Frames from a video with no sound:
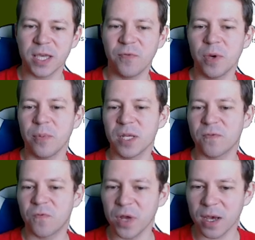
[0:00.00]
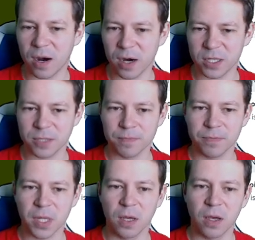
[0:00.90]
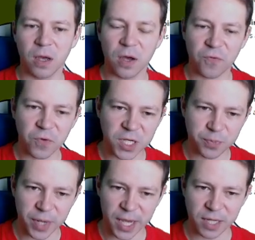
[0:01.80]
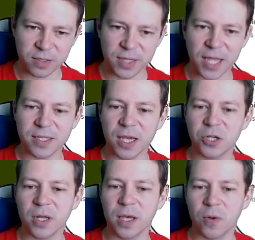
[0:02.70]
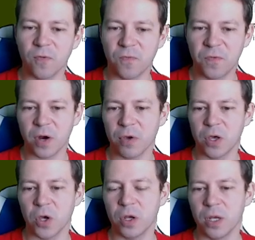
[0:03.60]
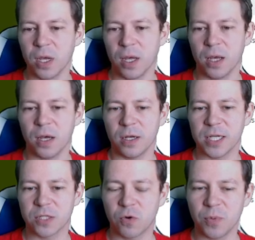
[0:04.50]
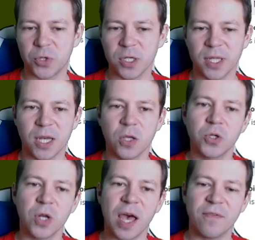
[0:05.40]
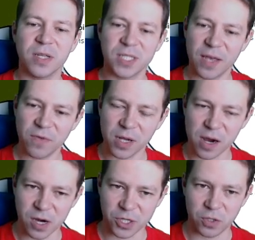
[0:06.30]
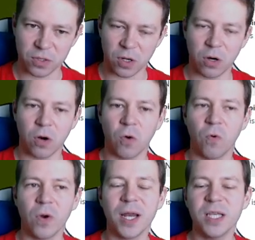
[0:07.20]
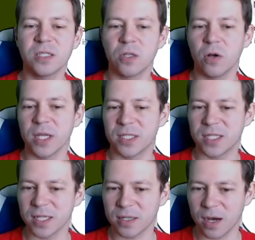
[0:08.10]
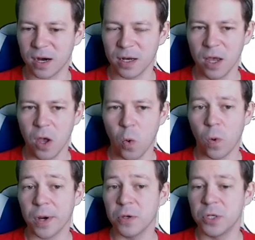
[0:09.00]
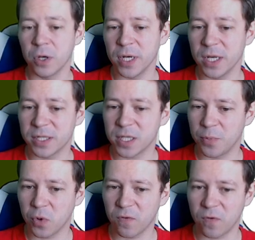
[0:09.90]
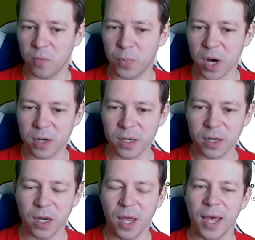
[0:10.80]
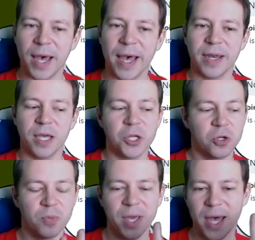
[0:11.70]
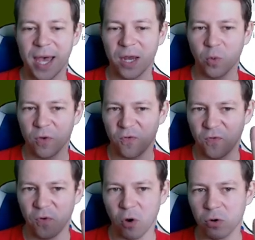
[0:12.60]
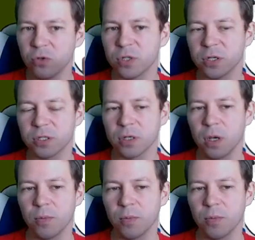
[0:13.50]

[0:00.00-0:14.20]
If we bid 3 hearts, 3 spades, that's actually a very good description that you should have a 7 card suit or a really solid 6 card, where you don't need a support from partner, and it should be a hand with 4 losers.